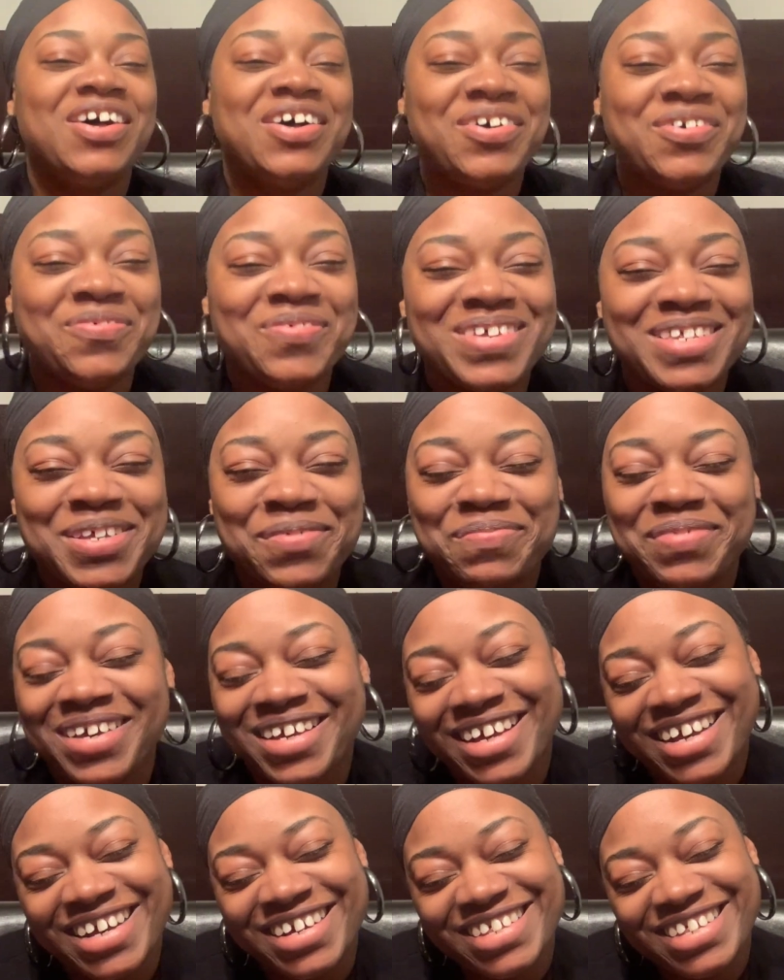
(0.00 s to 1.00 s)
What's up, you
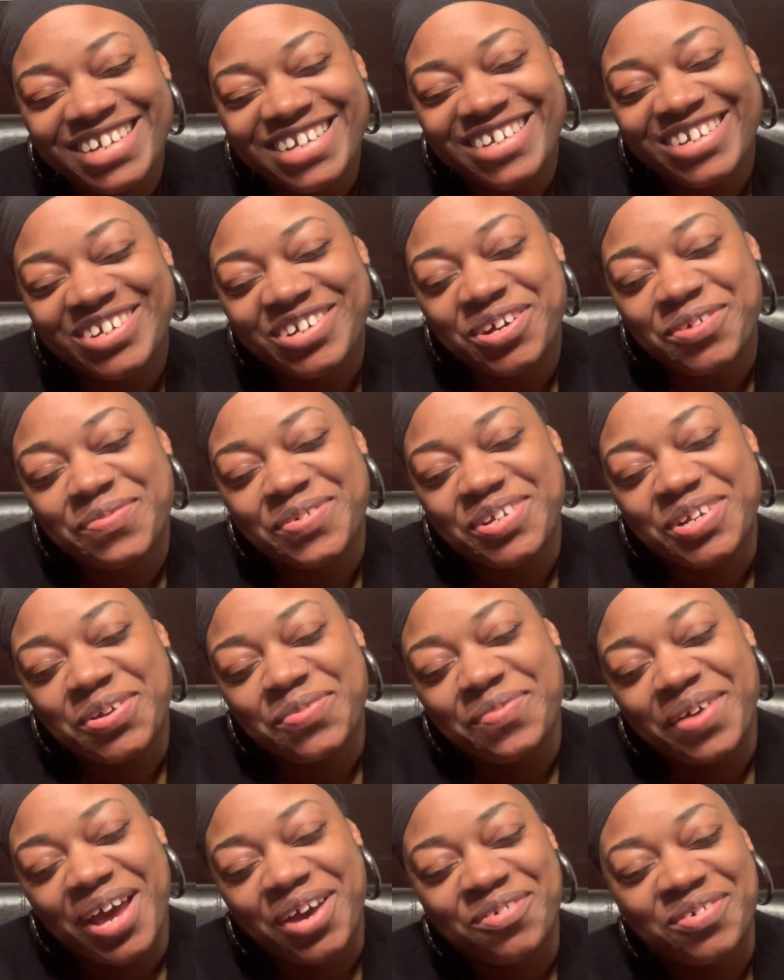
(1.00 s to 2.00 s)
guys? It's your girl Michelle
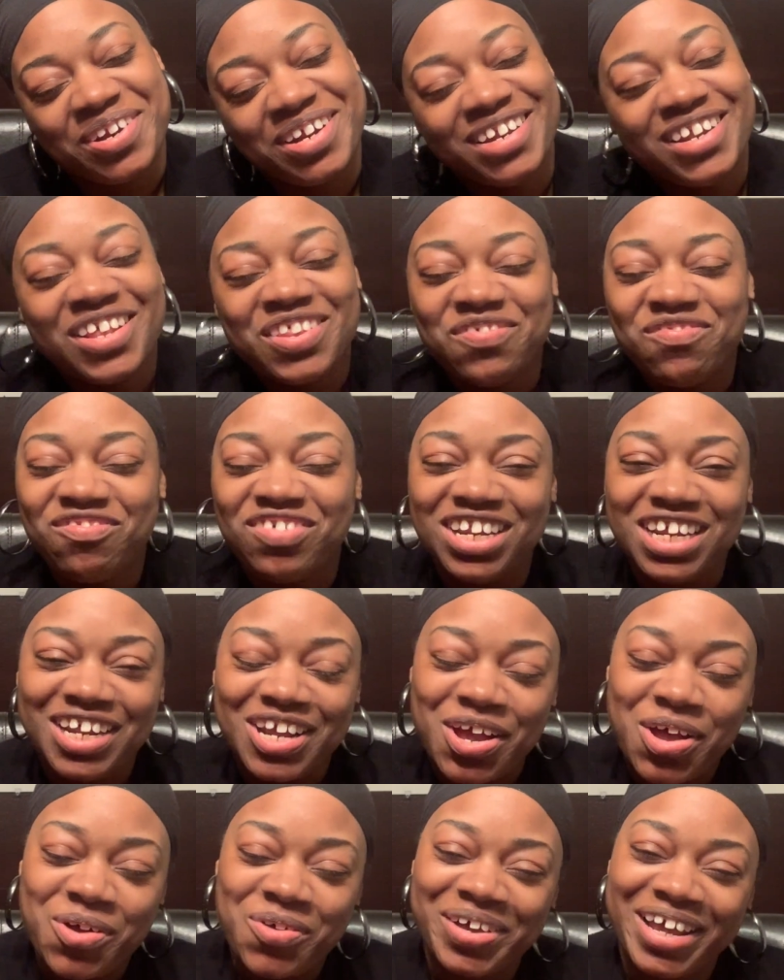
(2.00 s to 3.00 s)
back with another
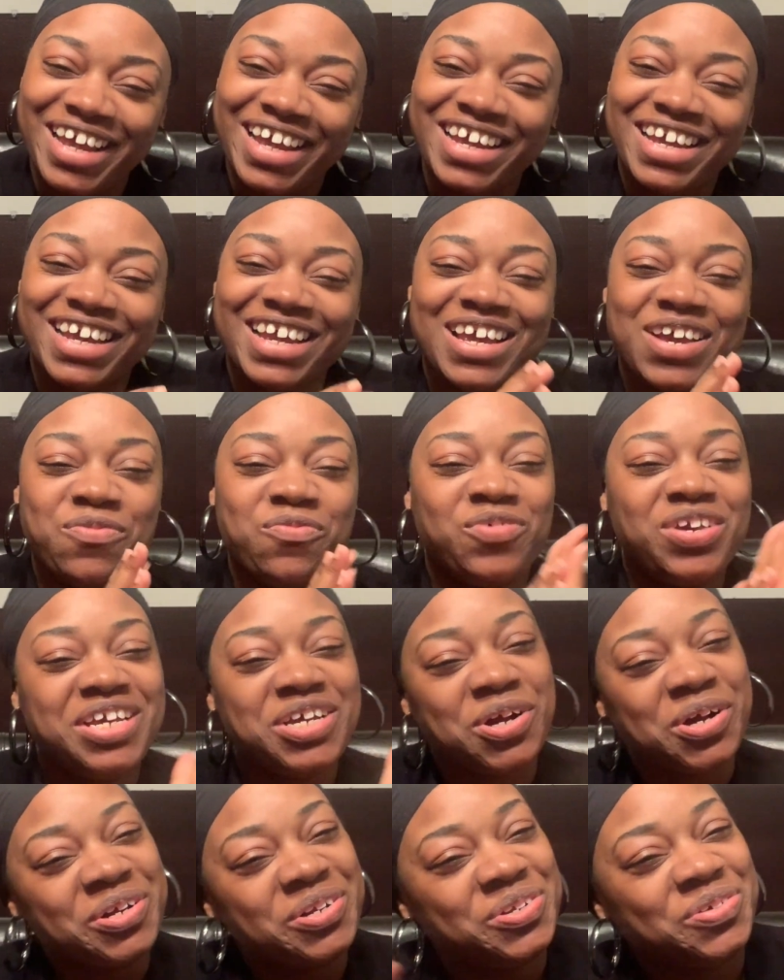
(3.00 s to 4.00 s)
video, and we
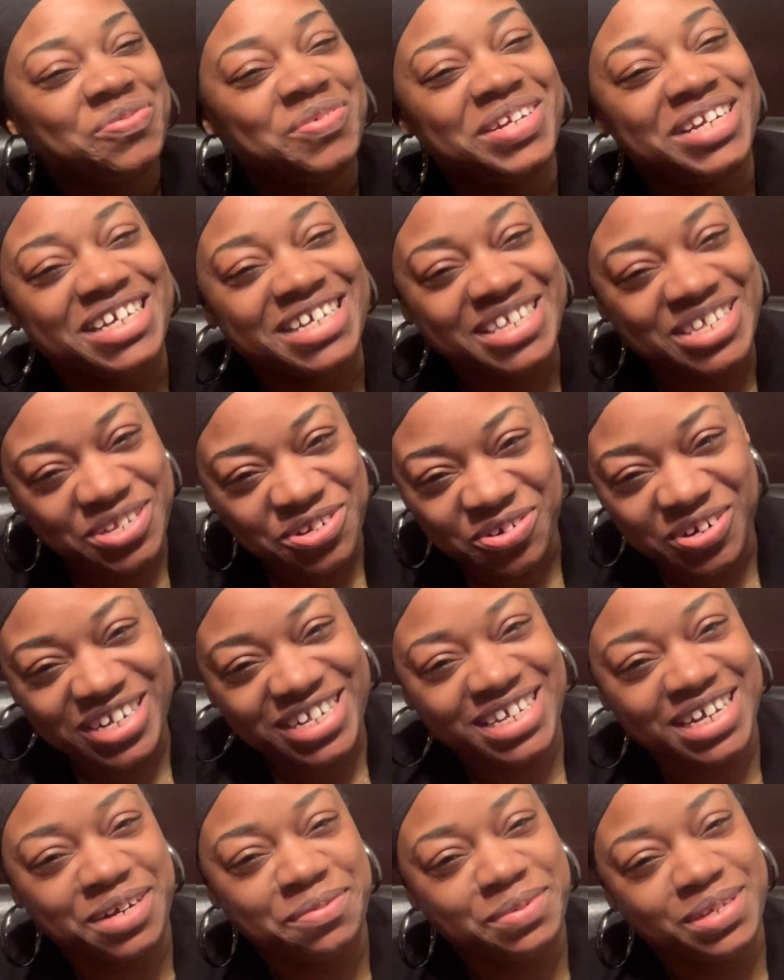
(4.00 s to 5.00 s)
are doing a story
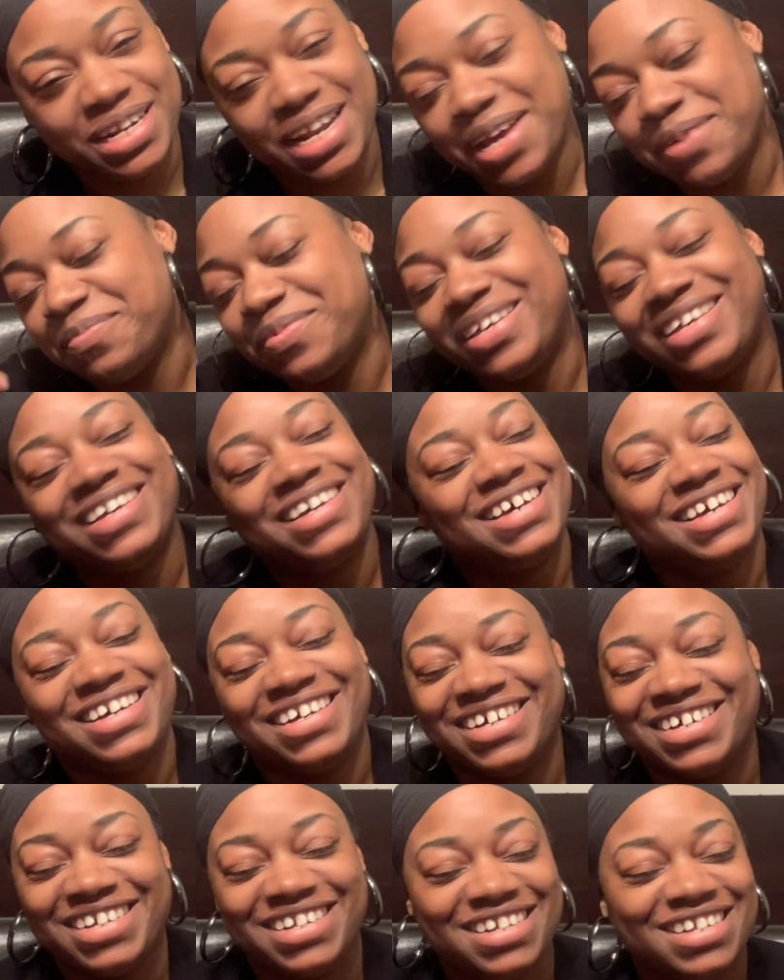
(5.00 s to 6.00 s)
time today
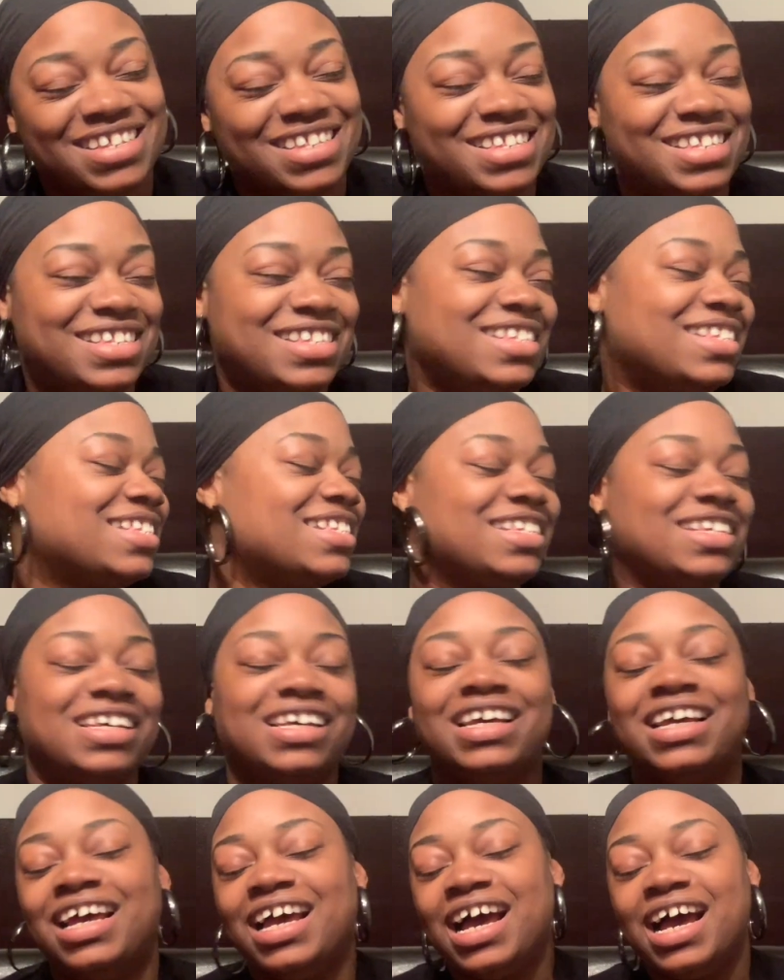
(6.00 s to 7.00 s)
because
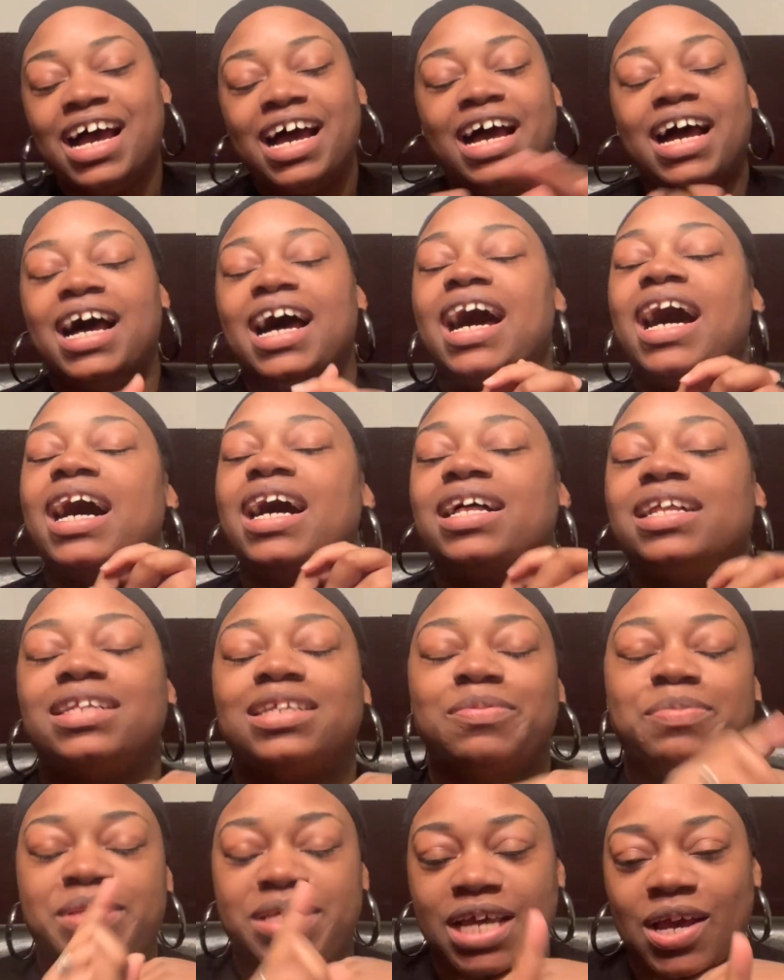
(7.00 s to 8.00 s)

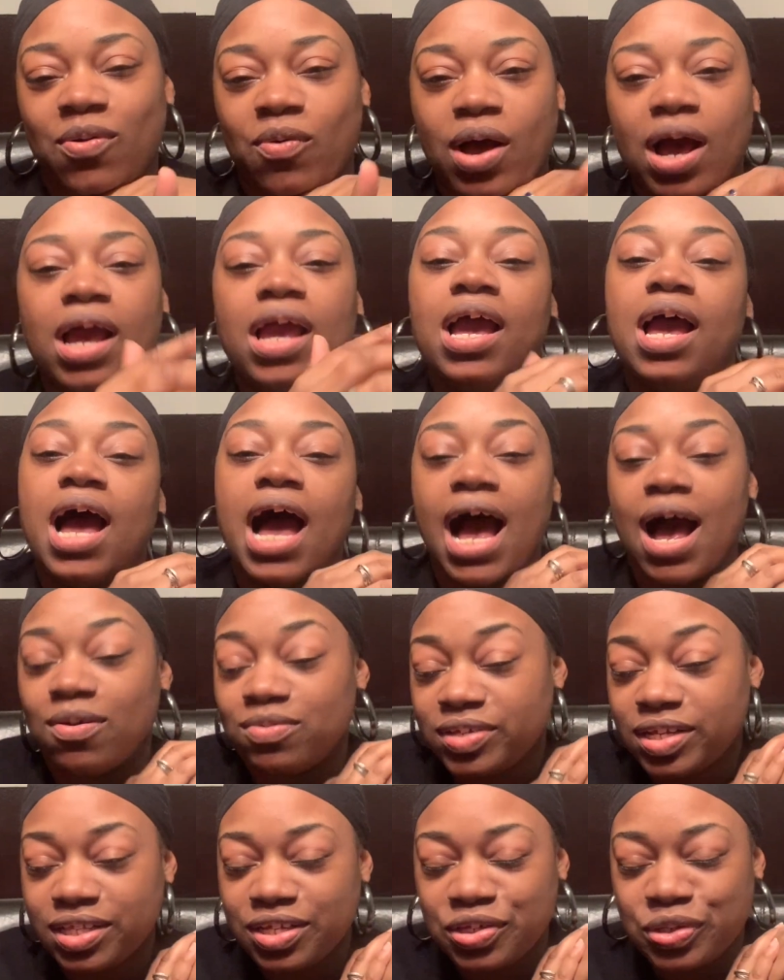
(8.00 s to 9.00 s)
let me tell you why. I
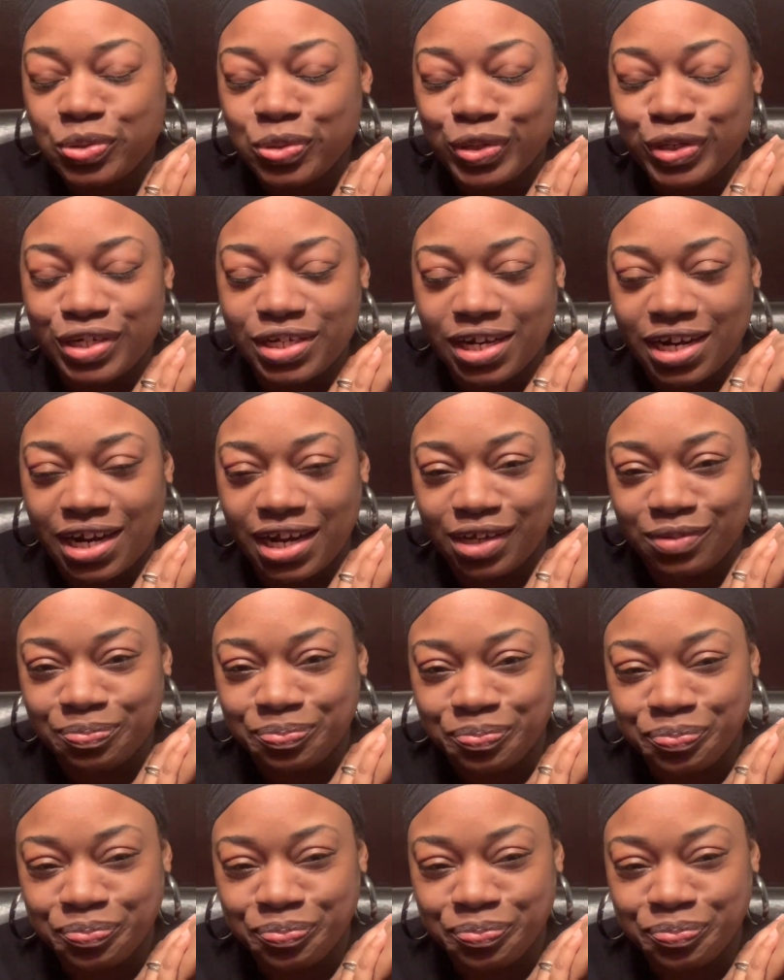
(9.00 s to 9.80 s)
was at the store today,